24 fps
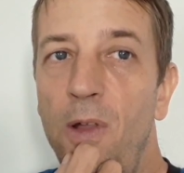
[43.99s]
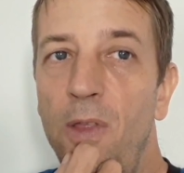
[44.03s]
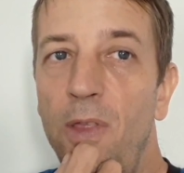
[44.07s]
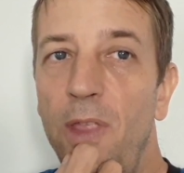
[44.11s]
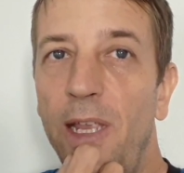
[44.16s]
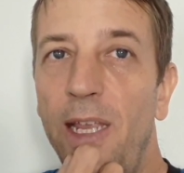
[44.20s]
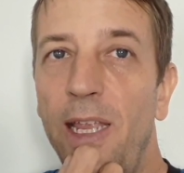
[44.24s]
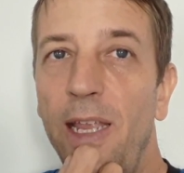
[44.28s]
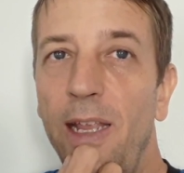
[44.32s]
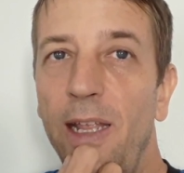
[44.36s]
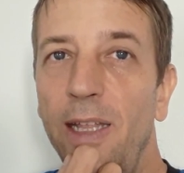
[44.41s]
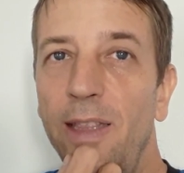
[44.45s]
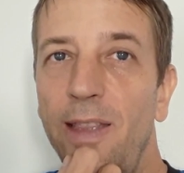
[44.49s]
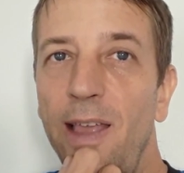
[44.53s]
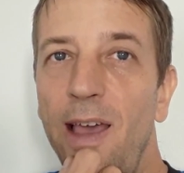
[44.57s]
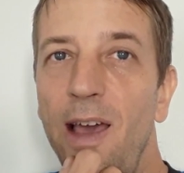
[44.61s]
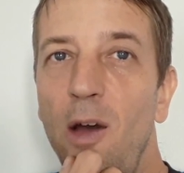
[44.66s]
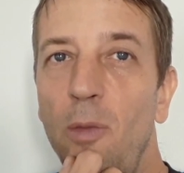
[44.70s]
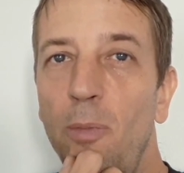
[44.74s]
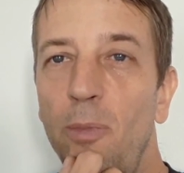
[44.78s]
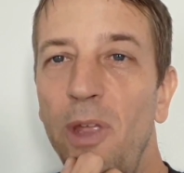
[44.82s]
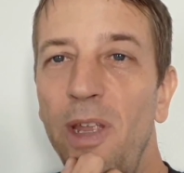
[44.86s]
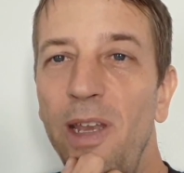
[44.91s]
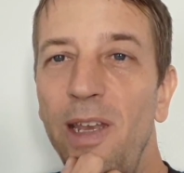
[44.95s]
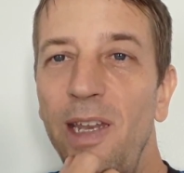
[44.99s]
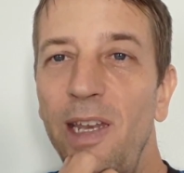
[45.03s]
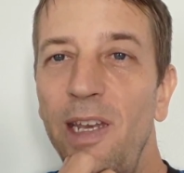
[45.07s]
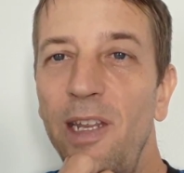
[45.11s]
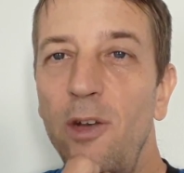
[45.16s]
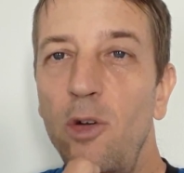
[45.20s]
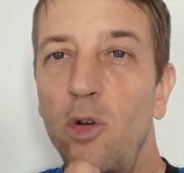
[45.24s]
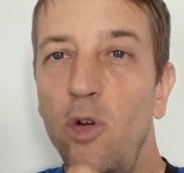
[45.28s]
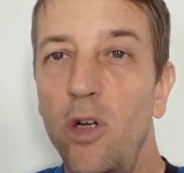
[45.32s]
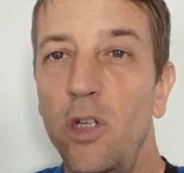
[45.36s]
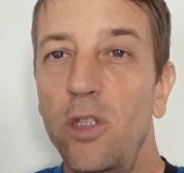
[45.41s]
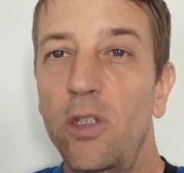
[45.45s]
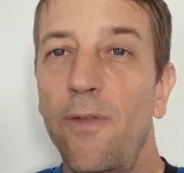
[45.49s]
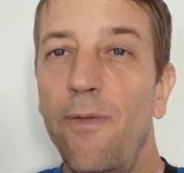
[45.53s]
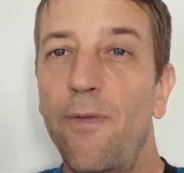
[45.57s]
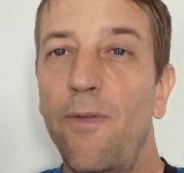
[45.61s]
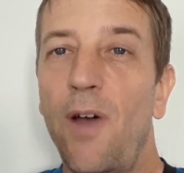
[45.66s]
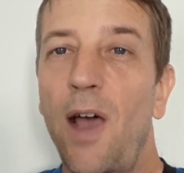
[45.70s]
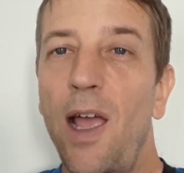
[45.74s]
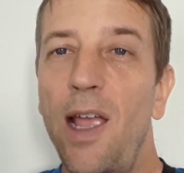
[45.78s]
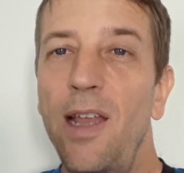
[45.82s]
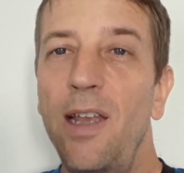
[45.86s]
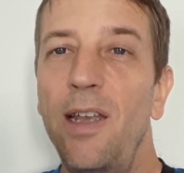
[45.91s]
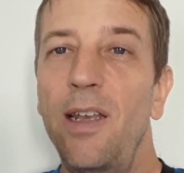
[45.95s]
get the help they need in order to
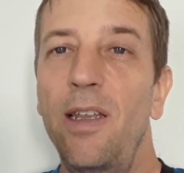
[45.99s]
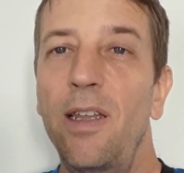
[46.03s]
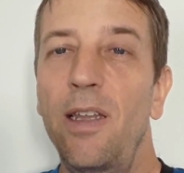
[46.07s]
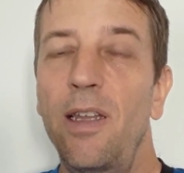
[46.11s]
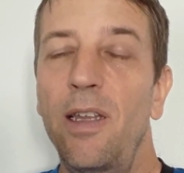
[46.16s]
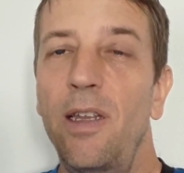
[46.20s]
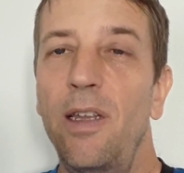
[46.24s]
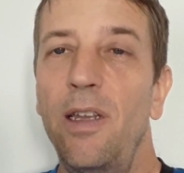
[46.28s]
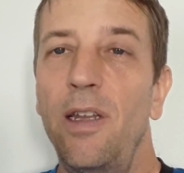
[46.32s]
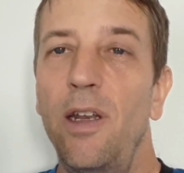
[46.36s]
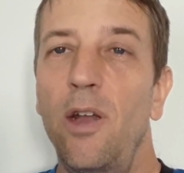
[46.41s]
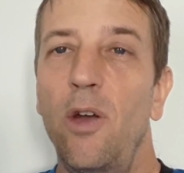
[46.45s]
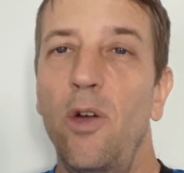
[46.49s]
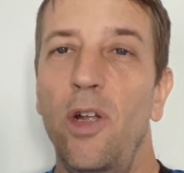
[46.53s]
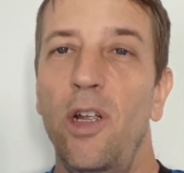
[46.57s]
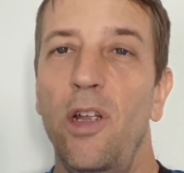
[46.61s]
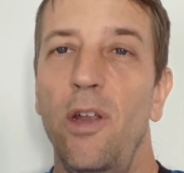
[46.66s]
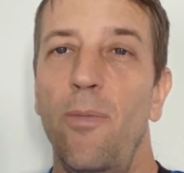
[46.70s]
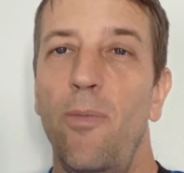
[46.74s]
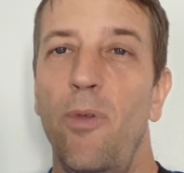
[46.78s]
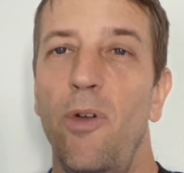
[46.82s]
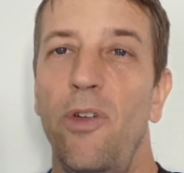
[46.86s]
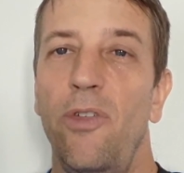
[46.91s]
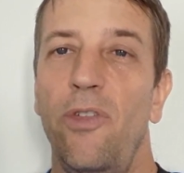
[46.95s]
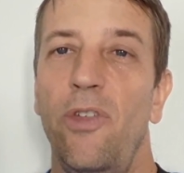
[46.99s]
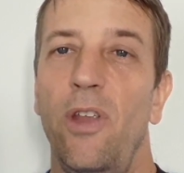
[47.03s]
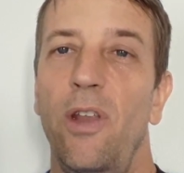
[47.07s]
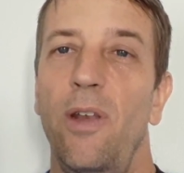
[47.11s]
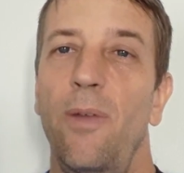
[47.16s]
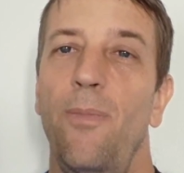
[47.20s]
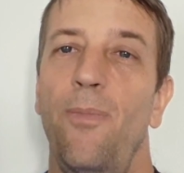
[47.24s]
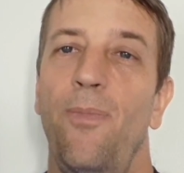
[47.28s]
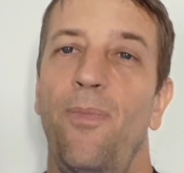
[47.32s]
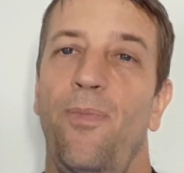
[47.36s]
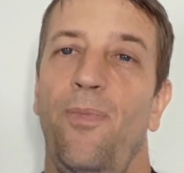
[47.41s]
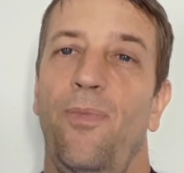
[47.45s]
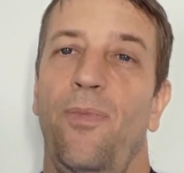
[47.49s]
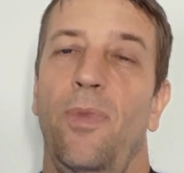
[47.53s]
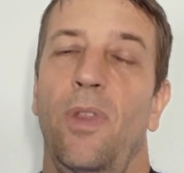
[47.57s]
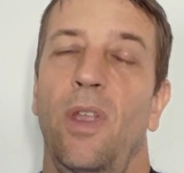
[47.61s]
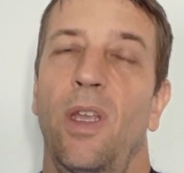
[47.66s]
find, you know, a good person.